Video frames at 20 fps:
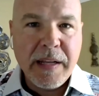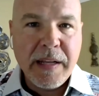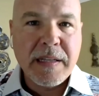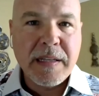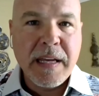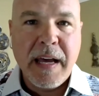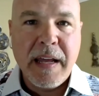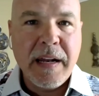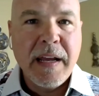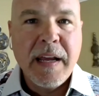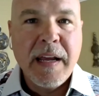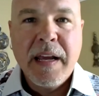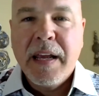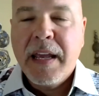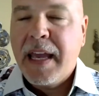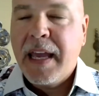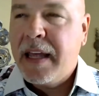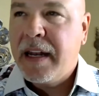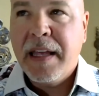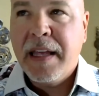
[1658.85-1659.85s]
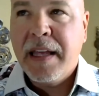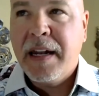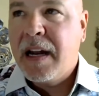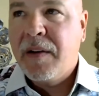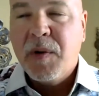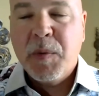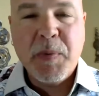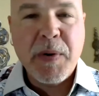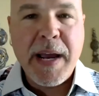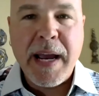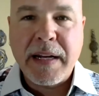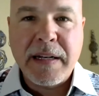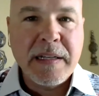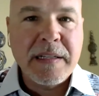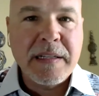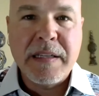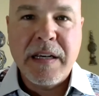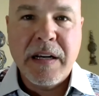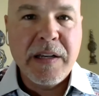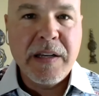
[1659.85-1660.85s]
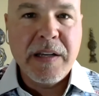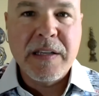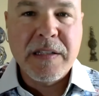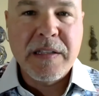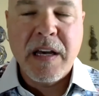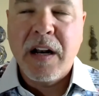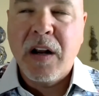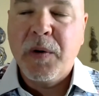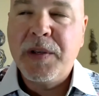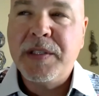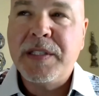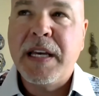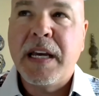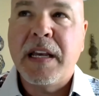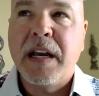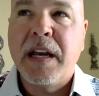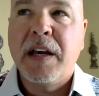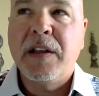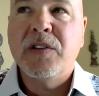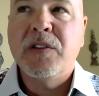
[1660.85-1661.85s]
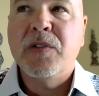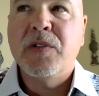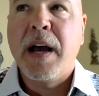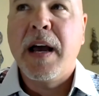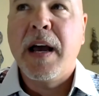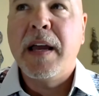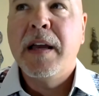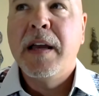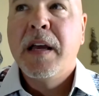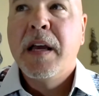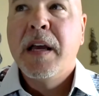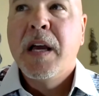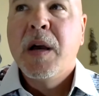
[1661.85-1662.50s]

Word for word: It's not, and, and in every practice area is not always that cut and dry.